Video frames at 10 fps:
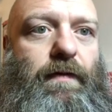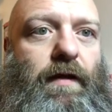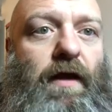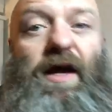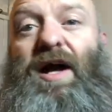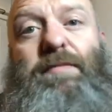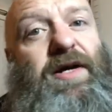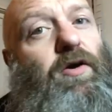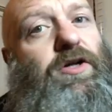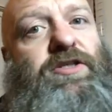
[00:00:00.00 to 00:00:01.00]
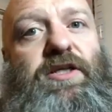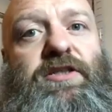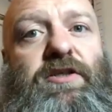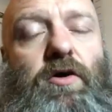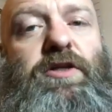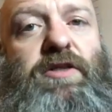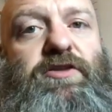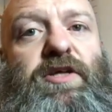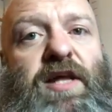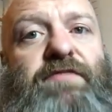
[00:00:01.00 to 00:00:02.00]
Mate, honestly,
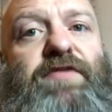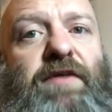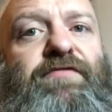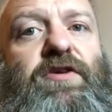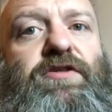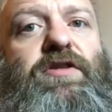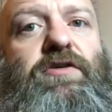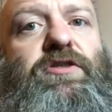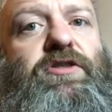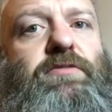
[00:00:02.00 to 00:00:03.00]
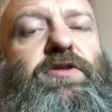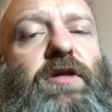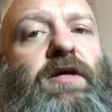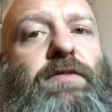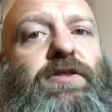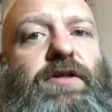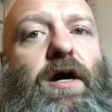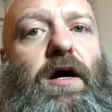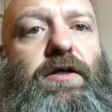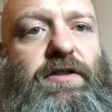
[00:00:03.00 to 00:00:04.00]
see that first 1,000 subscribers are the
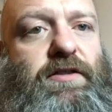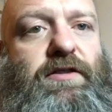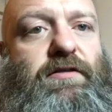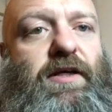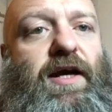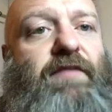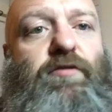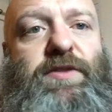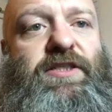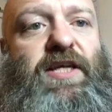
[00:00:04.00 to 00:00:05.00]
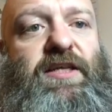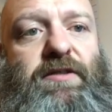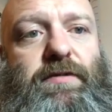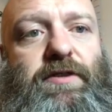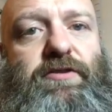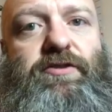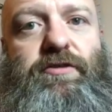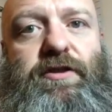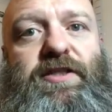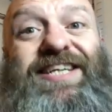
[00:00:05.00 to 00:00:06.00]
hardest. Everybody says it, but it's
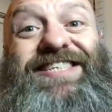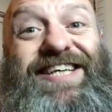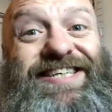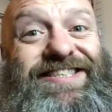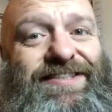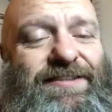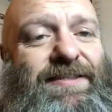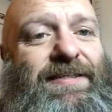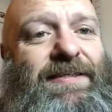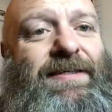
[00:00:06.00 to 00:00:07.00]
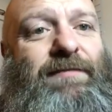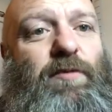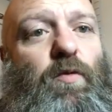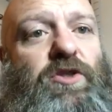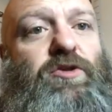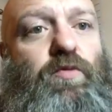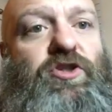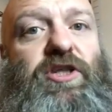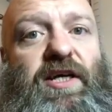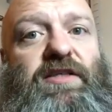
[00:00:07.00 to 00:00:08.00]
true. It takes ages. But
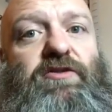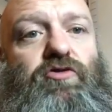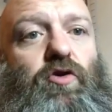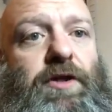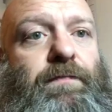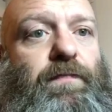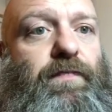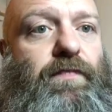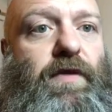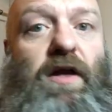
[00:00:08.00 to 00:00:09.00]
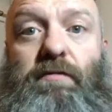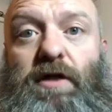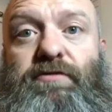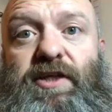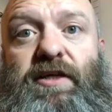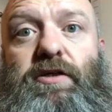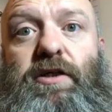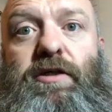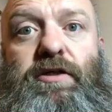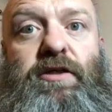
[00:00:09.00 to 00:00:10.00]
once you get it rolling, I'll check out
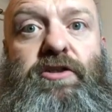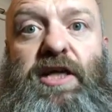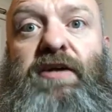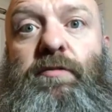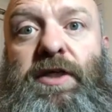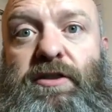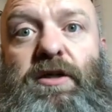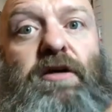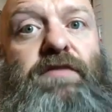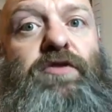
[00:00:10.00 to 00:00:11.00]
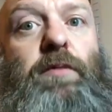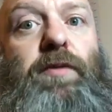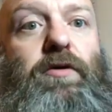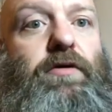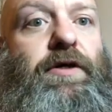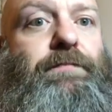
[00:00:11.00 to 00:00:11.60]
your channel, mate. Start giving you a plug. All right.